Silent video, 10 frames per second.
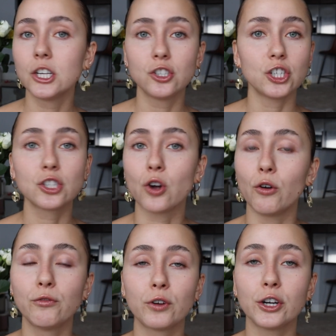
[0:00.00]
just
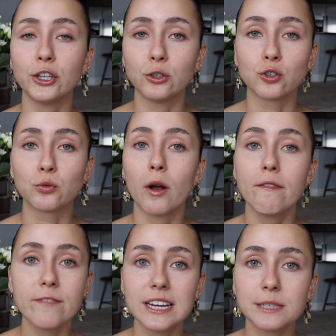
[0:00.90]
go for a
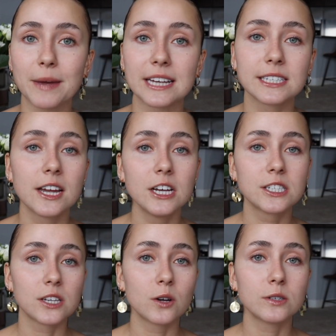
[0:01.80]
usual face mask.
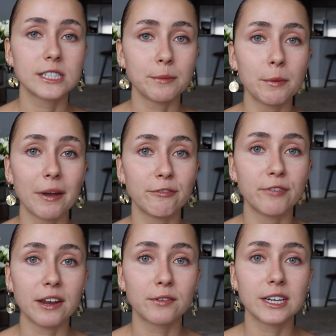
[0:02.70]
So some of my
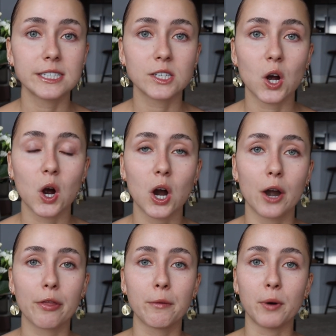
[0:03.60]
favorites
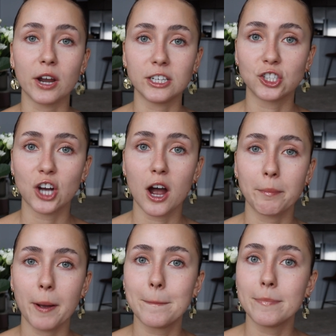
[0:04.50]
are the Body
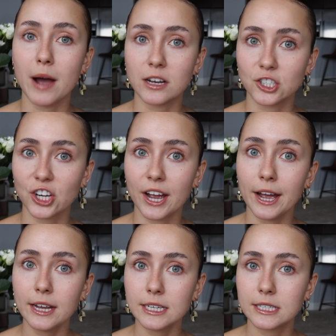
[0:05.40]
Shop
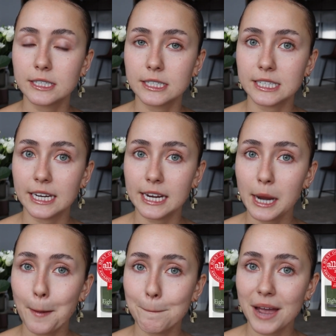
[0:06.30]
matcha
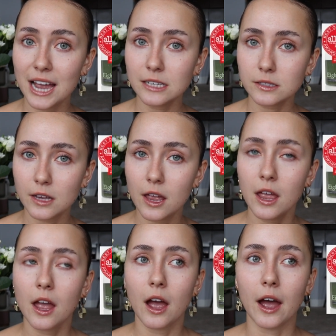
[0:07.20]
tea mask.
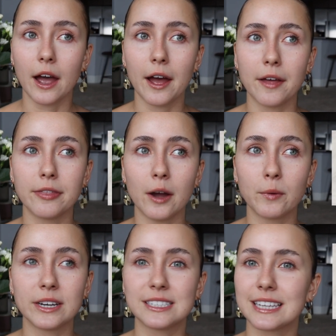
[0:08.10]
Uh,
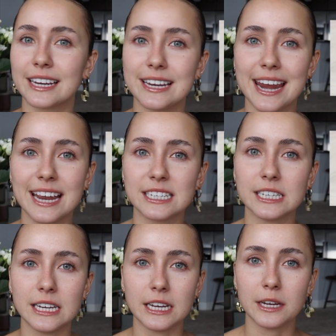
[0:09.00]
that one is like an
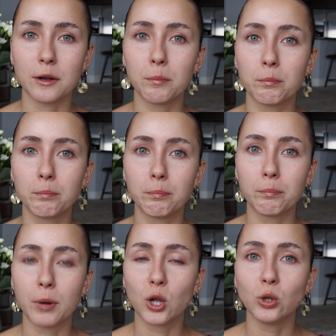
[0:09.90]

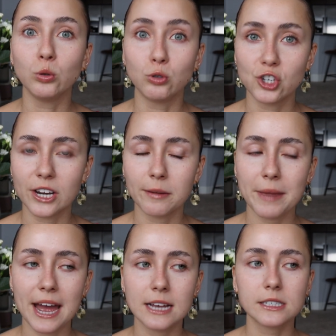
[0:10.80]
anti-pollution
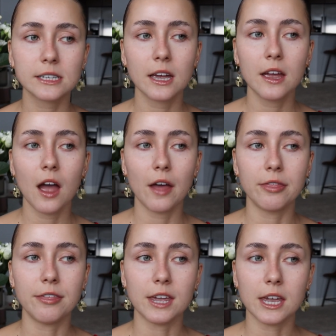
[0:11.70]
mask.
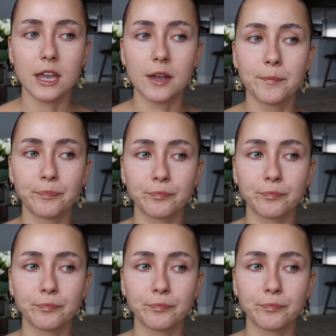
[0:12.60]
The